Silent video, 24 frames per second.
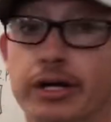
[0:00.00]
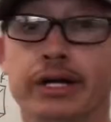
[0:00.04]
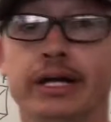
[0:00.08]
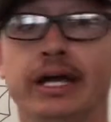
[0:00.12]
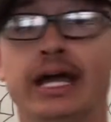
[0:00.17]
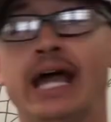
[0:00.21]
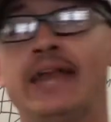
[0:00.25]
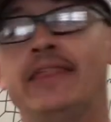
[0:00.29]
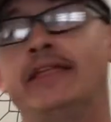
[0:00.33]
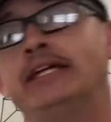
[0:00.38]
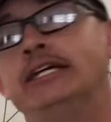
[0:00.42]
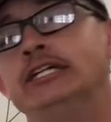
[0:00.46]

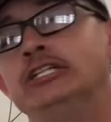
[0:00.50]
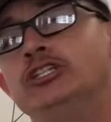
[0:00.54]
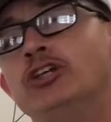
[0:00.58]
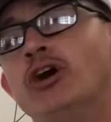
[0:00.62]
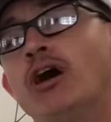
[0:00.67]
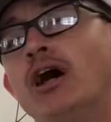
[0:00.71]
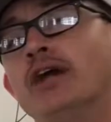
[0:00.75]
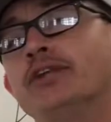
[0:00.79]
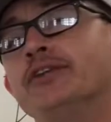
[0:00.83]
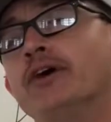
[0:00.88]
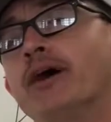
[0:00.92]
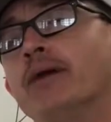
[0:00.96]
And then it
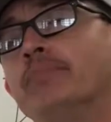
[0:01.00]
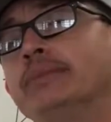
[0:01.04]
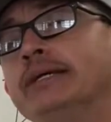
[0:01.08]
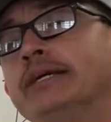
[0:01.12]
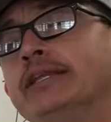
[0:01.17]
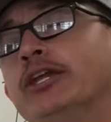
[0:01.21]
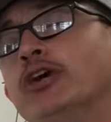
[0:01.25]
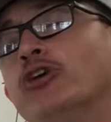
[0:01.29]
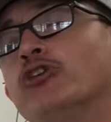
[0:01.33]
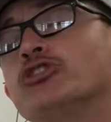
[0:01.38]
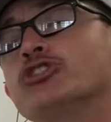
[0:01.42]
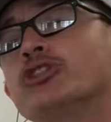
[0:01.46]
dawned on me,
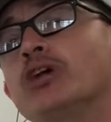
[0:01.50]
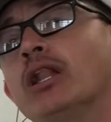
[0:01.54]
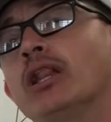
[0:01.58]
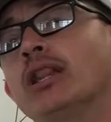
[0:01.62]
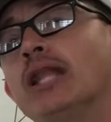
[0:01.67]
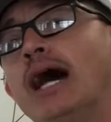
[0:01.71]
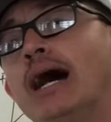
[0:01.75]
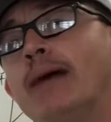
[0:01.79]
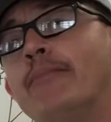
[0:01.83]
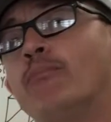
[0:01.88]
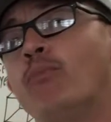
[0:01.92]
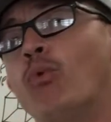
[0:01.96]
there is a
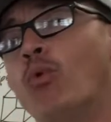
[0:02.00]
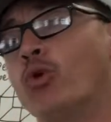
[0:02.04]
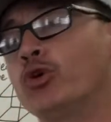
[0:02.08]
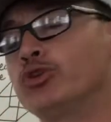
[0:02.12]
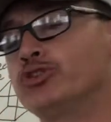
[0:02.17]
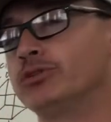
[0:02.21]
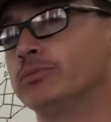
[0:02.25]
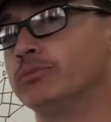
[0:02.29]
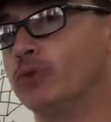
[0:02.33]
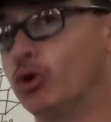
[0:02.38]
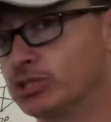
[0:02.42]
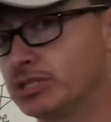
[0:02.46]
lot more to
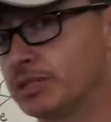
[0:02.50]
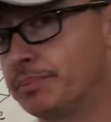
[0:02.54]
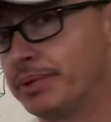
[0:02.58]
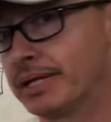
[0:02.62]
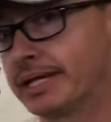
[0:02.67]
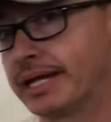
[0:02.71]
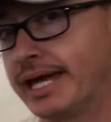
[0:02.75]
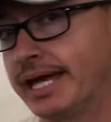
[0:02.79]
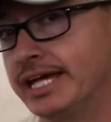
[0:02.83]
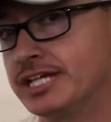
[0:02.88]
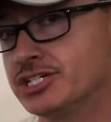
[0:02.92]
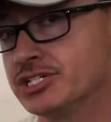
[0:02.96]

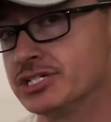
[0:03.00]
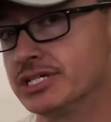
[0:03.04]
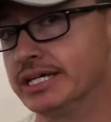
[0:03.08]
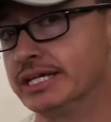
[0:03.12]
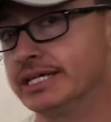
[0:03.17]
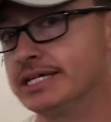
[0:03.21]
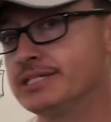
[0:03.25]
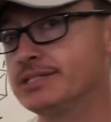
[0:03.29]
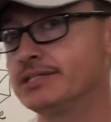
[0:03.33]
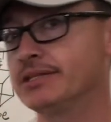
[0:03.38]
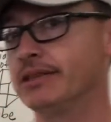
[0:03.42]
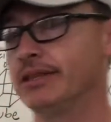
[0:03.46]
multiplication,
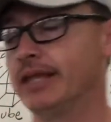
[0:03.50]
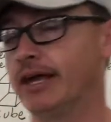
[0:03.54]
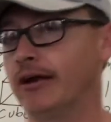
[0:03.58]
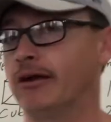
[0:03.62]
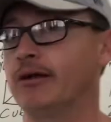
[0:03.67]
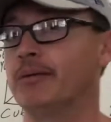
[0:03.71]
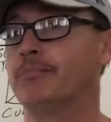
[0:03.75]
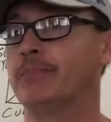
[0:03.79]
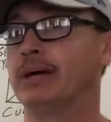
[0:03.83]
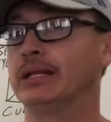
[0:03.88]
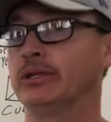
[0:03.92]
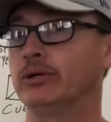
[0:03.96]
isn't there,
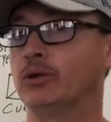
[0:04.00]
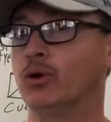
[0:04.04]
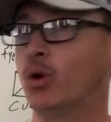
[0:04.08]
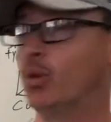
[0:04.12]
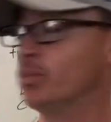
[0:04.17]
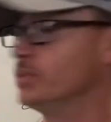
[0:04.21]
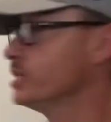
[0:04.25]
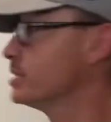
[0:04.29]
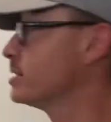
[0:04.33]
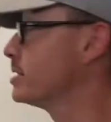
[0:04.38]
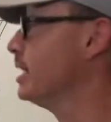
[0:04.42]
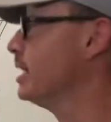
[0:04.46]
my little homies?